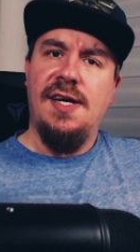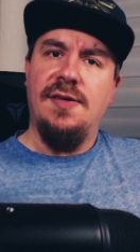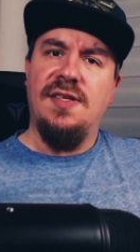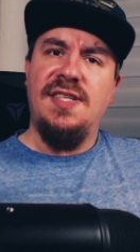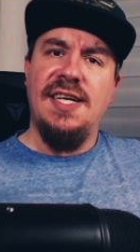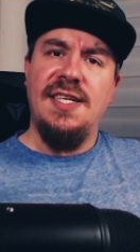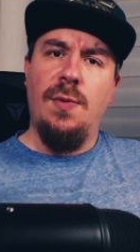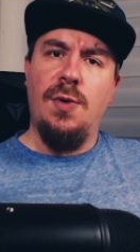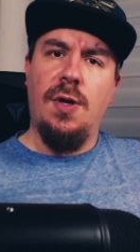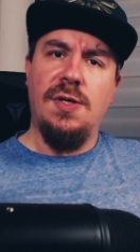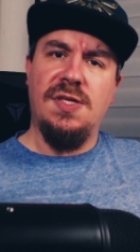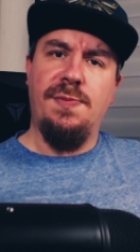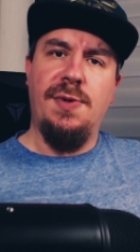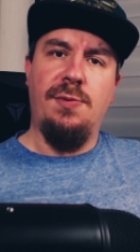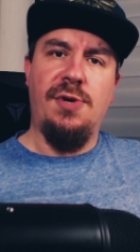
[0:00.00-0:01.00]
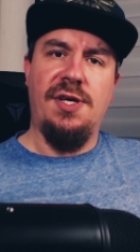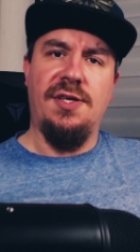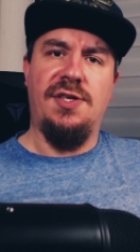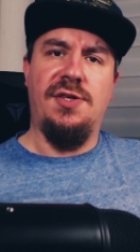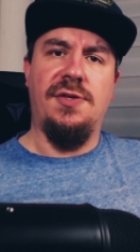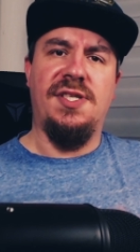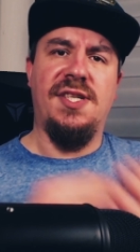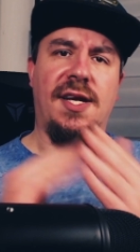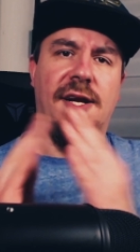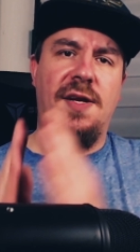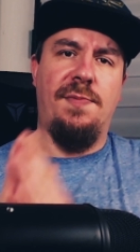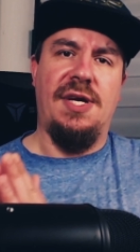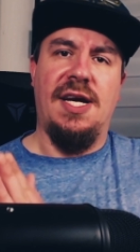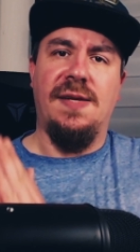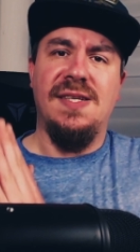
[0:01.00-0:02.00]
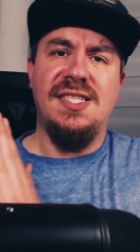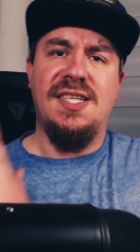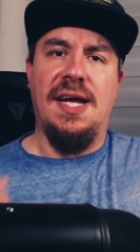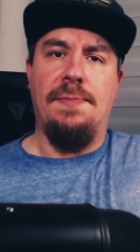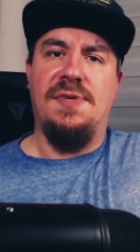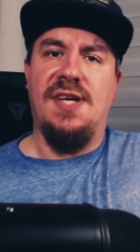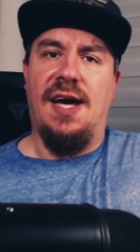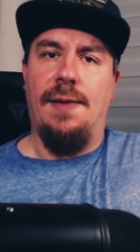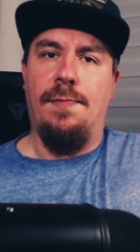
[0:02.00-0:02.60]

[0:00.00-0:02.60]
the data would also be written to ScyllaDB at the same time.